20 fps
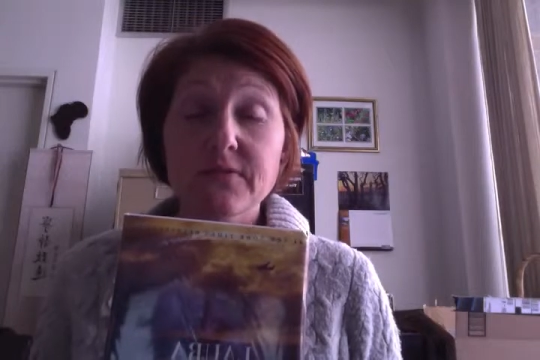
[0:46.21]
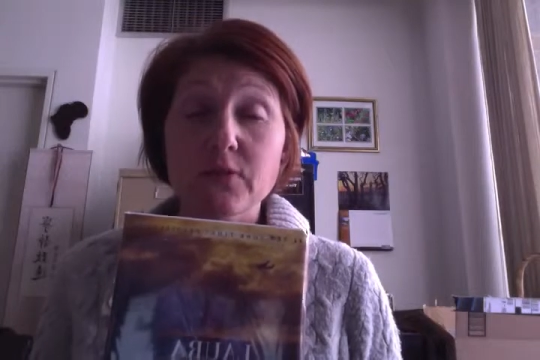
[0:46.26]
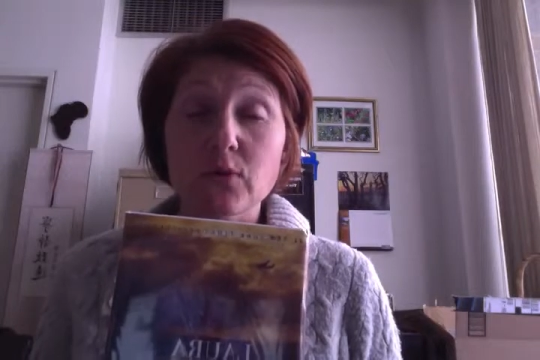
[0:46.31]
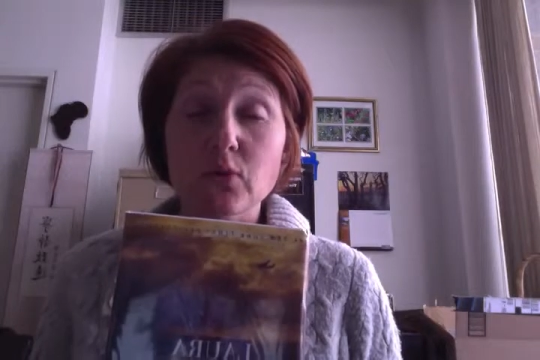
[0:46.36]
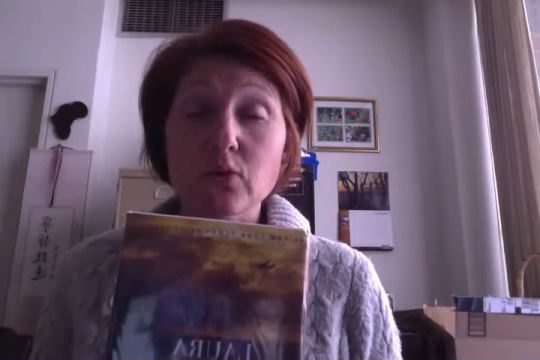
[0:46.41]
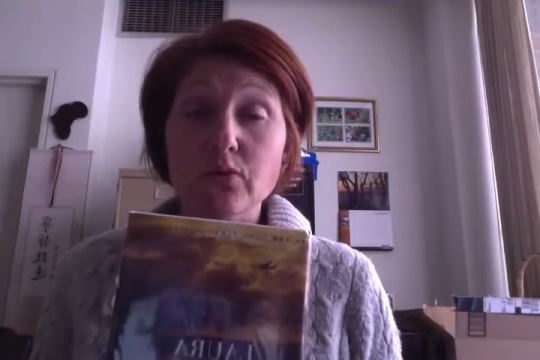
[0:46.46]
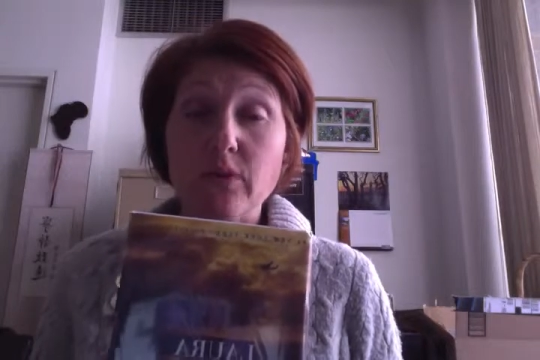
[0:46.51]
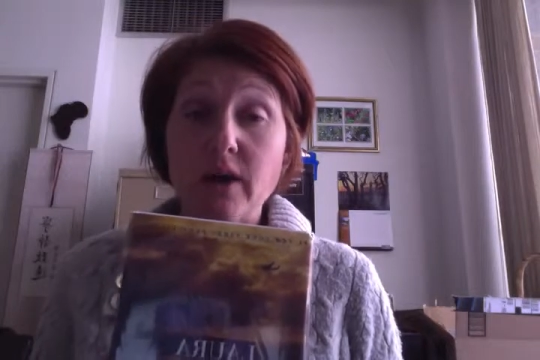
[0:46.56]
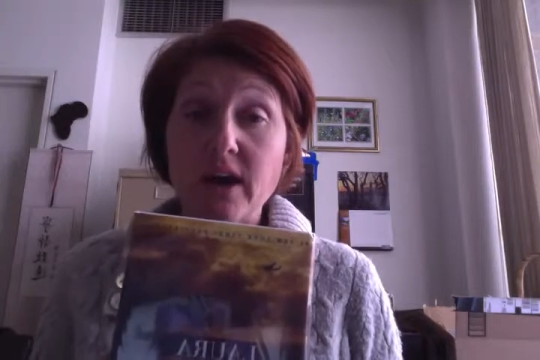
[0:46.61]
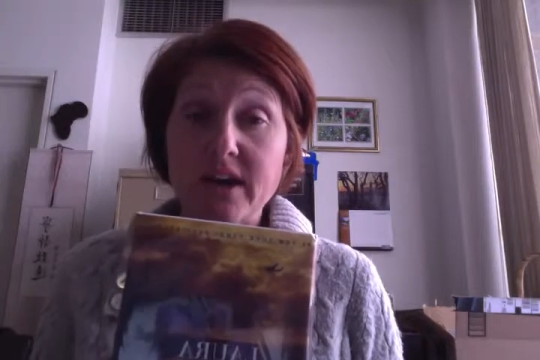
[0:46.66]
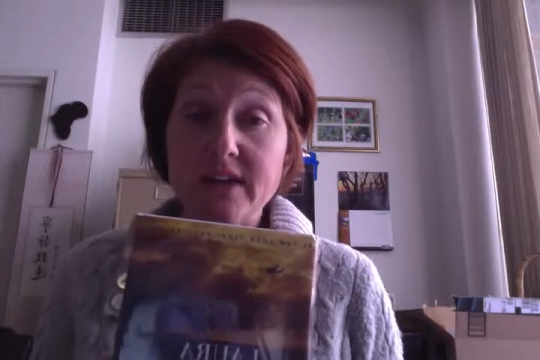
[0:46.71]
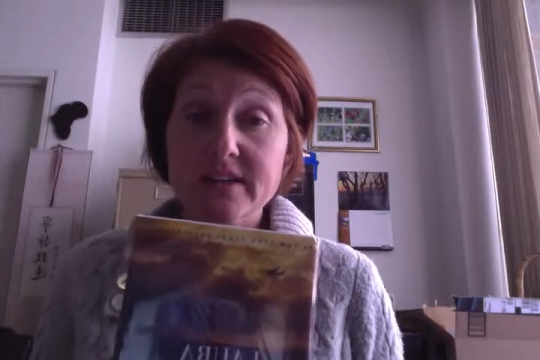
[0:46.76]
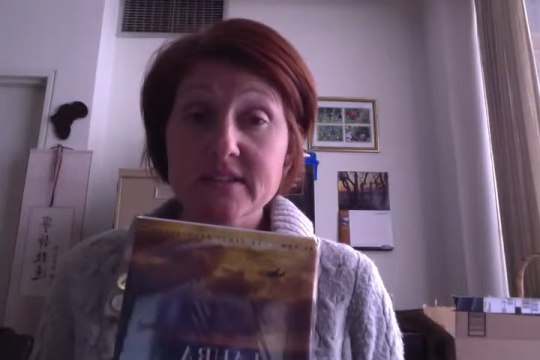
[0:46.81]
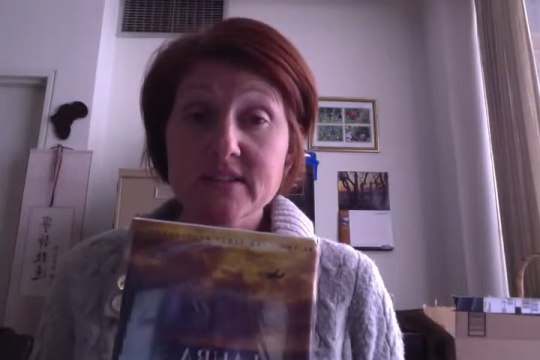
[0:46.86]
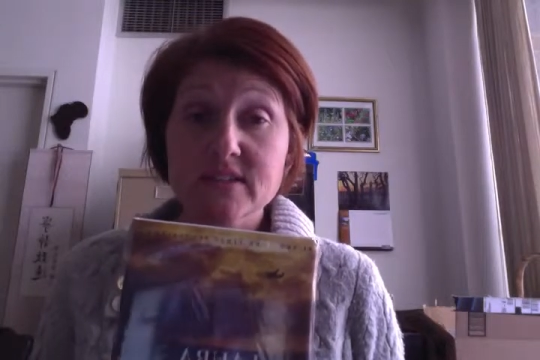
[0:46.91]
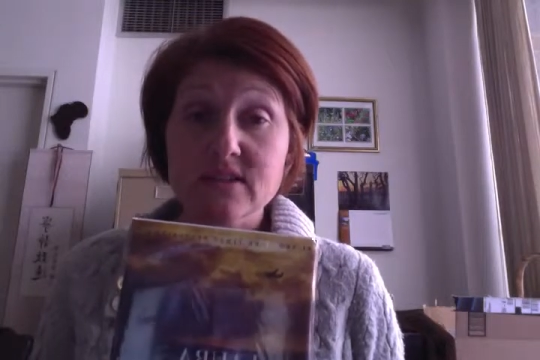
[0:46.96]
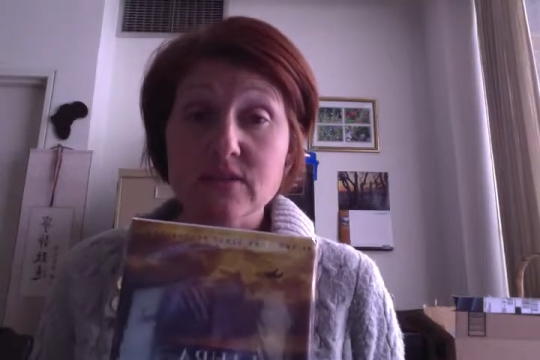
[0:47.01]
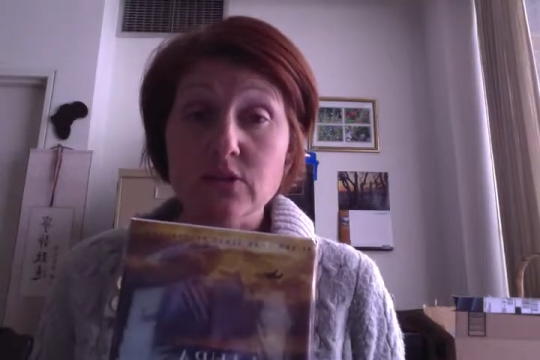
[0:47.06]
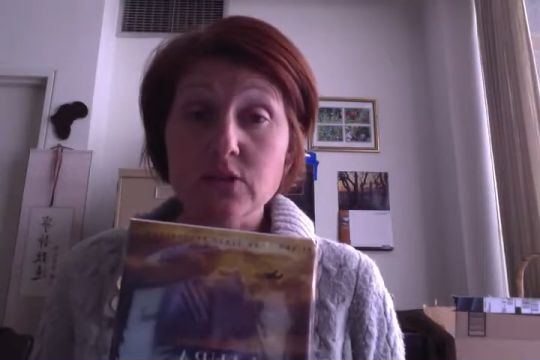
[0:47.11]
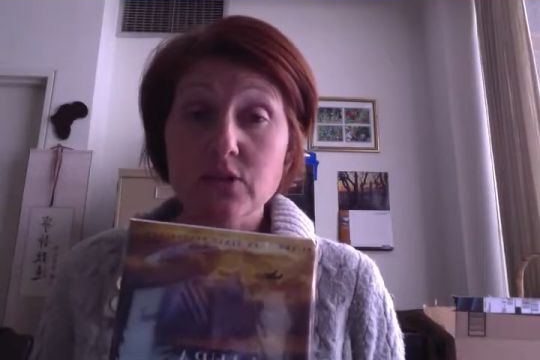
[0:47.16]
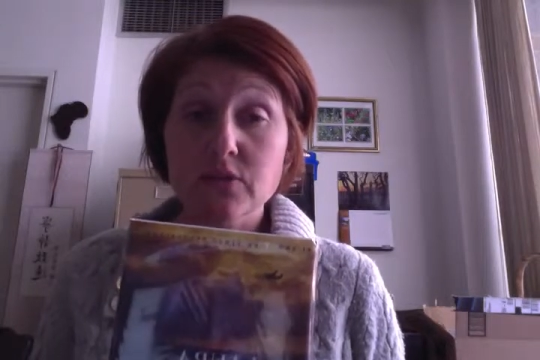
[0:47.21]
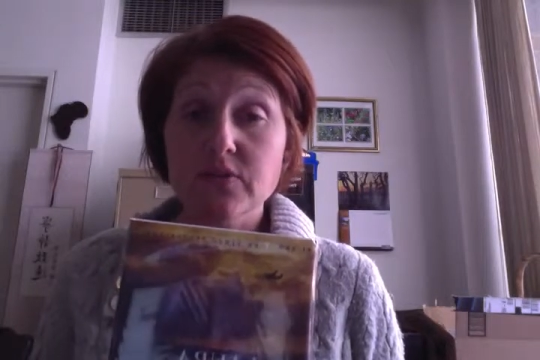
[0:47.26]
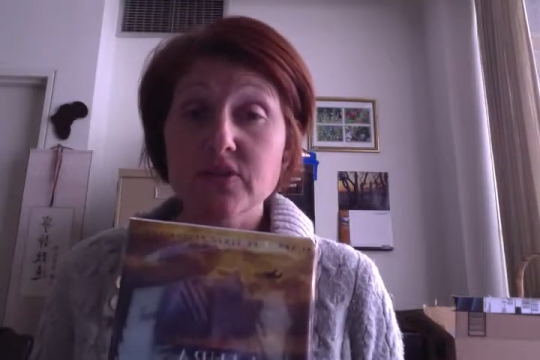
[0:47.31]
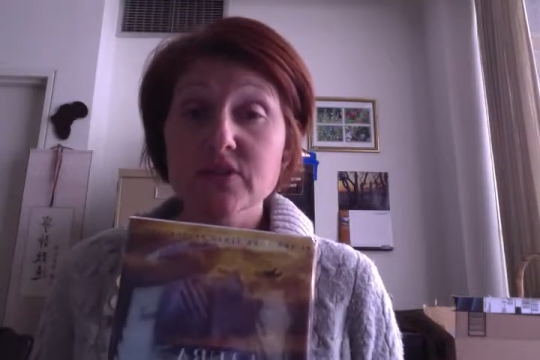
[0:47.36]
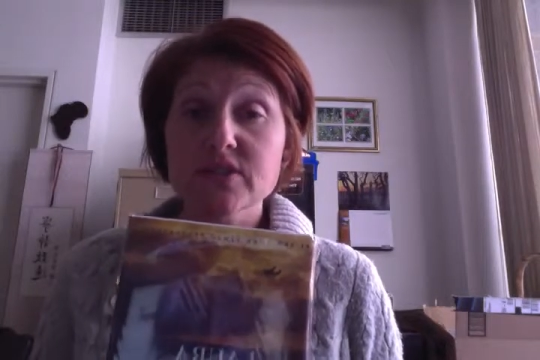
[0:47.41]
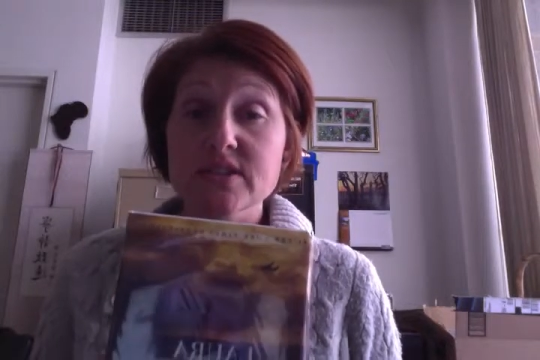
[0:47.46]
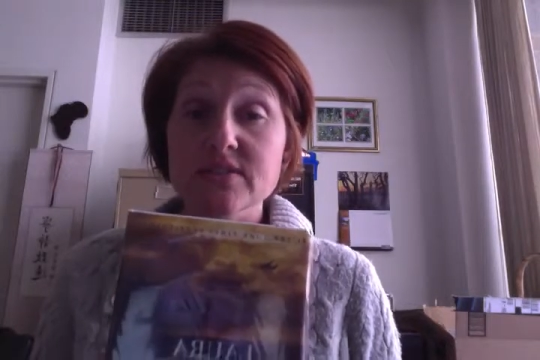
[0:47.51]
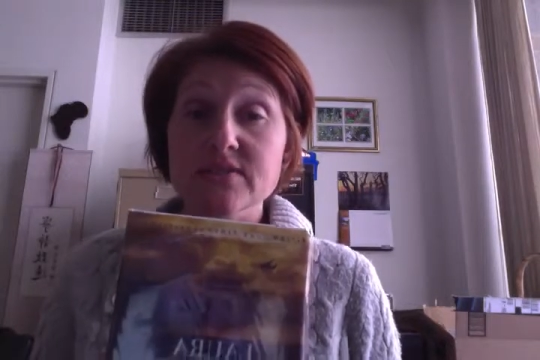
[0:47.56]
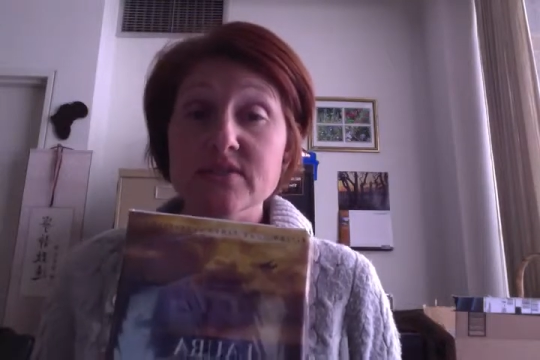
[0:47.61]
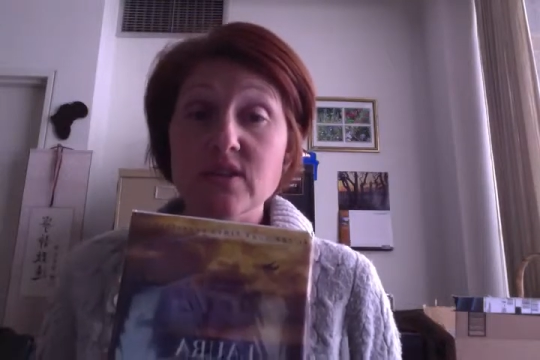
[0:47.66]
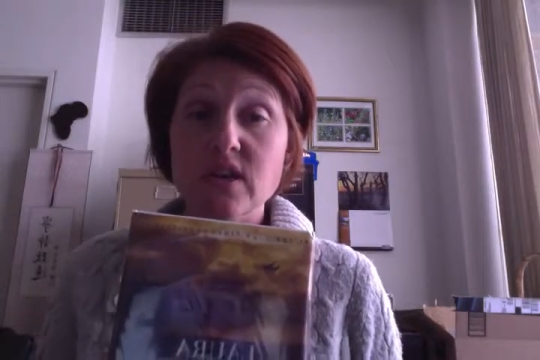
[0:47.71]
full ride to University of